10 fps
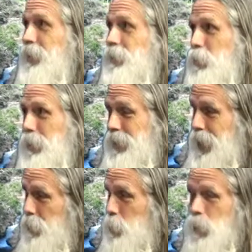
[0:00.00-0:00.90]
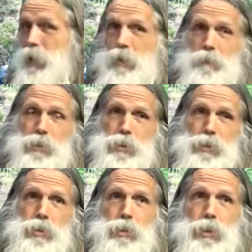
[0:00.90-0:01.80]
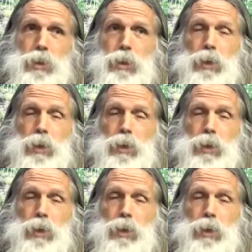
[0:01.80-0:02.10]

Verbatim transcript: so about 10% efficiency